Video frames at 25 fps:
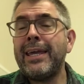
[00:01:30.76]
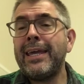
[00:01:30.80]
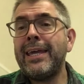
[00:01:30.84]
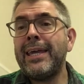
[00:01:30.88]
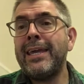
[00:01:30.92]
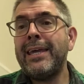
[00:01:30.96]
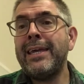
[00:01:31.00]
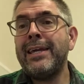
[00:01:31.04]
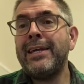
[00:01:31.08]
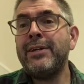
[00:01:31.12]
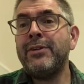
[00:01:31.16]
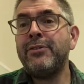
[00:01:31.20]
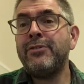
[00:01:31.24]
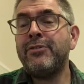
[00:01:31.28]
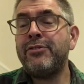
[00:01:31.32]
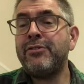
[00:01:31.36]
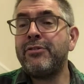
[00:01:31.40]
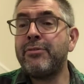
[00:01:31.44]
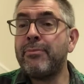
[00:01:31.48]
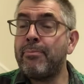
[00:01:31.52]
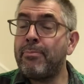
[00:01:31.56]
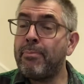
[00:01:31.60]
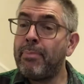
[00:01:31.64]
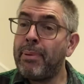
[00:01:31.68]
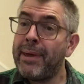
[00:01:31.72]

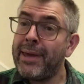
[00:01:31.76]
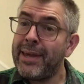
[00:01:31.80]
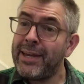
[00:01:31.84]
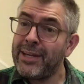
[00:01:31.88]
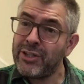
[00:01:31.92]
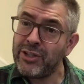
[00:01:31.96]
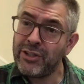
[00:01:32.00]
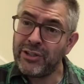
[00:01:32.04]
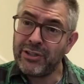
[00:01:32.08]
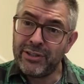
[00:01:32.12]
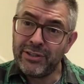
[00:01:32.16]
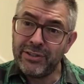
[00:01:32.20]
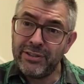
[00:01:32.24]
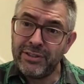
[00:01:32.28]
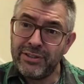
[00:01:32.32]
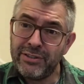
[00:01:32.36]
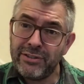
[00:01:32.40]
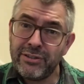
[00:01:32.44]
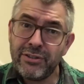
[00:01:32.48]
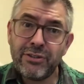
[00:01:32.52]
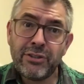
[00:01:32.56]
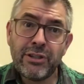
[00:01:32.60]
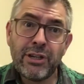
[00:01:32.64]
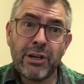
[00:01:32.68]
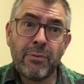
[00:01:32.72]
Is patience
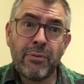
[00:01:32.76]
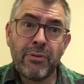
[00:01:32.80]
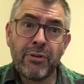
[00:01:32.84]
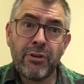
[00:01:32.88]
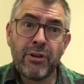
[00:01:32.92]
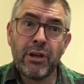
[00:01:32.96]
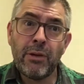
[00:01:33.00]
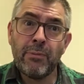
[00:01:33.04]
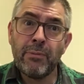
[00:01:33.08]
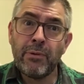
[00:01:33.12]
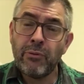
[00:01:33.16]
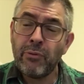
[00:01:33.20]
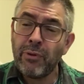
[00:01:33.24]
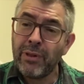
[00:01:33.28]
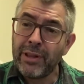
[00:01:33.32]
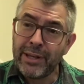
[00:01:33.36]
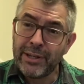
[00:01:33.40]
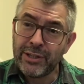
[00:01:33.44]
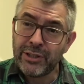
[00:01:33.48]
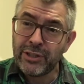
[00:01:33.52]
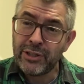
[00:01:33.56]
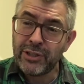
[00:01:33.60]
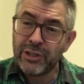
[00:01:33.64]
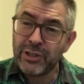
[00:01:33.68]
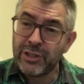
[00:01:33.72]
to do with human
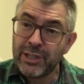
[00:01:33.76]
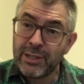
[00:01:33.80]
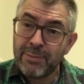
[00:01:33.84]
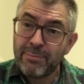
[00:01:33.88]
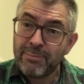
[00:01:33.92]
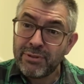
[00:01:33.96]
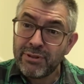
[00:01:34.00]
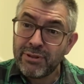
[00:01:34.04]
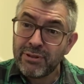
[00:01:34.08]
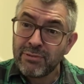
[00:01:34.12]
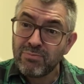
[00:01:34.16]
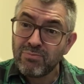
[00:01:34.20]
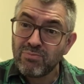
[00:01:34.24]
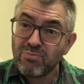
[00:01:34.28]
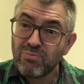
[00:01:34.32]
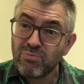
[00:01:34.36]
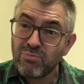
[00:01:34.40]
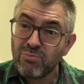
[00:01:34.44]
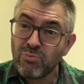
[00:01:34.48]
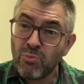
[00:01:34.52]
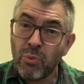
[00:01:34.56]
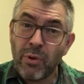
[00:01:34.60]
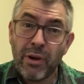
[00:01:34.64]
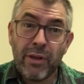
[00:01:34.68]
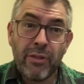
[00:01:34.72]
relationships,
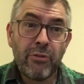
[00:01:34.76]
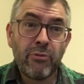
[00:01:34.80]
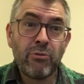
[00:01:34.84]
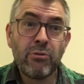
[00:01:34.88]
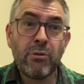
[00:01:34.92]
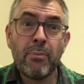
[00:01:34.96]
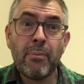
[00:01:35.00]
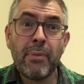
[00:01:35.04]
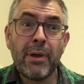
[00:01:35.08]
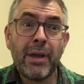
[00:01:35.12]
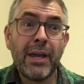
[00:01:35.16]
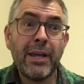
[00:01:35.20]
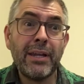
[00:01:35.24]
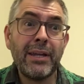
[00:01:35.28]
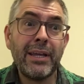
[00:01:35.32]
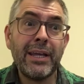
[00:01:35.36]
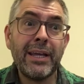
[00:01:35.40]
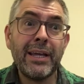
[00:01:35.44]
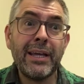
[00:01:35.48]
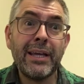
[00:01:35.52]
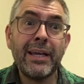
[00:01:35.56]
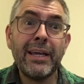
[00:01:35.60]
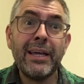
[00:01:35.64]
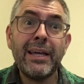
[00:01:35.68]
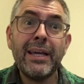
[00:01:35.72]
with
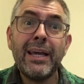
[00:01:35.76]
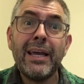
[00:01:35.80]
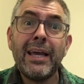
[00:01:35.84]
remaining